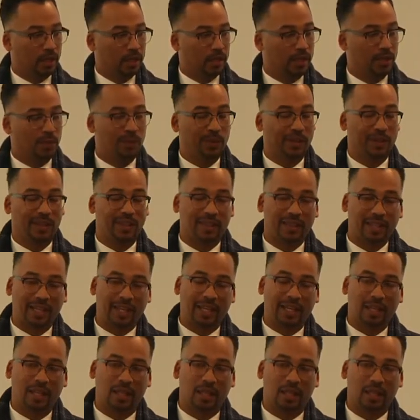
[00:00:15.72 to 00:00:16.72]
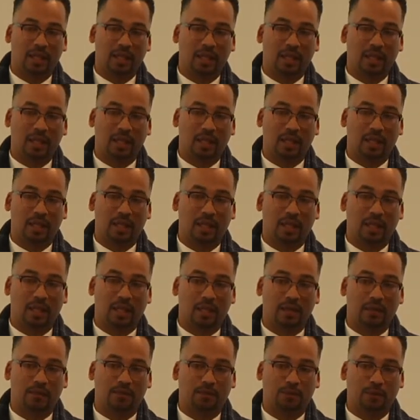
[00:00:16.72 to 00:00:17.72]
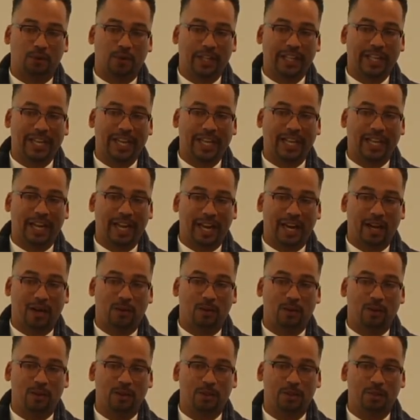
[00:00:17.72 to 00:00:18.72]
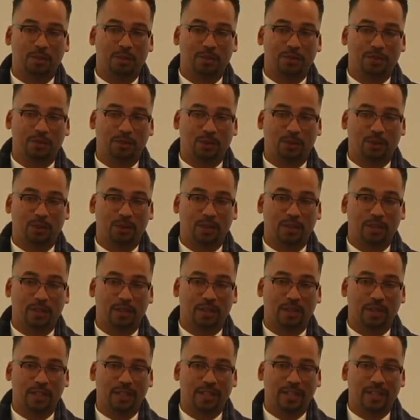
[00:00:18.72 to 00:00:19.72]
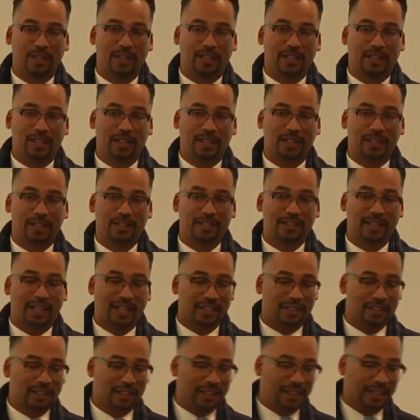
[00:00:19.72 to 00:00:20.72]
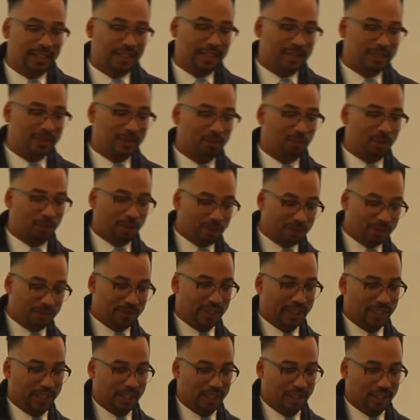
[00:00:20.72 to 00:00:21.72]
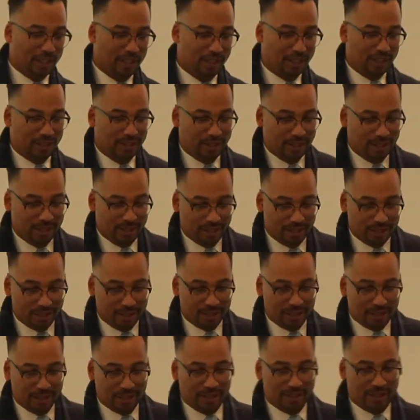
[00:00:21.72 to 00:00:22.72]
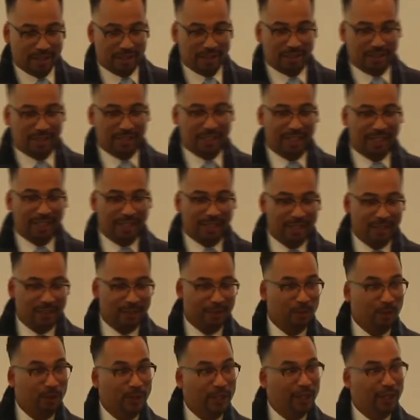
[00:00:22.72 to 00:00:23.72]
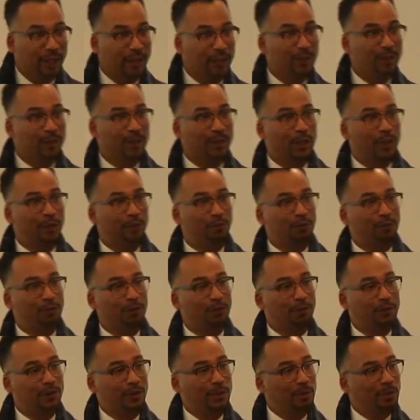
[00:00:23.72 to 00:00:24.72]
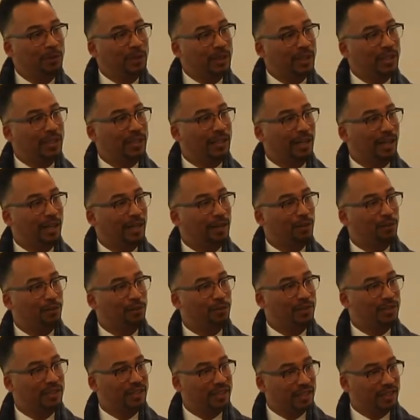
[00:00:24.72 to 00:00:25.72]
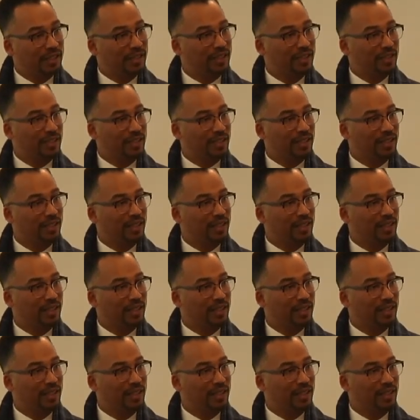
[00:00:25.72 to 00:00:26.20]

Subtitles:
you would think 48 hours before Dr. King's birthday, in a $350 million facility,